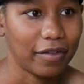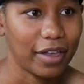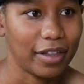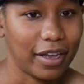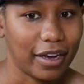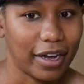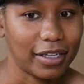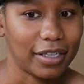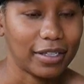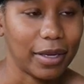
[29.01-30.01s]
And then I
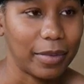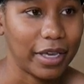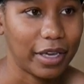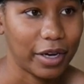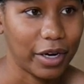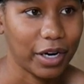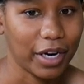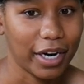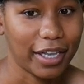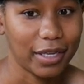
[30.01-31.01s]
did some
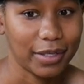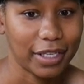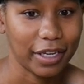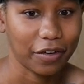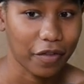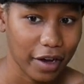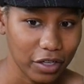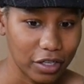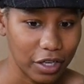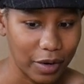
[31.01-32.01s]
here and then I did like a
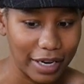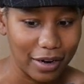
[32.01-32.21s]
fashion show here.